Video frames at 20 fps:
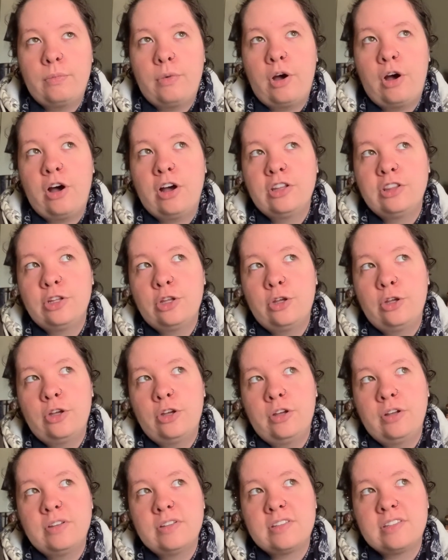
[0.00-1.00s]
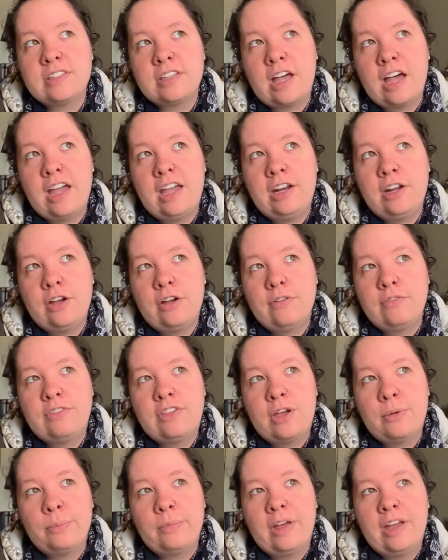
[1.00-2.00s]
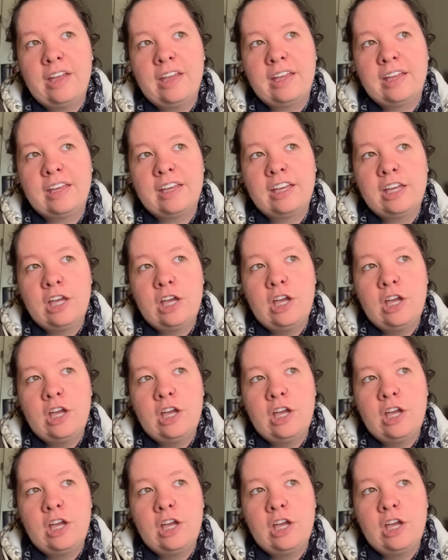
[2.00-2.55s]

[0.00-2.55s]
on the side of them like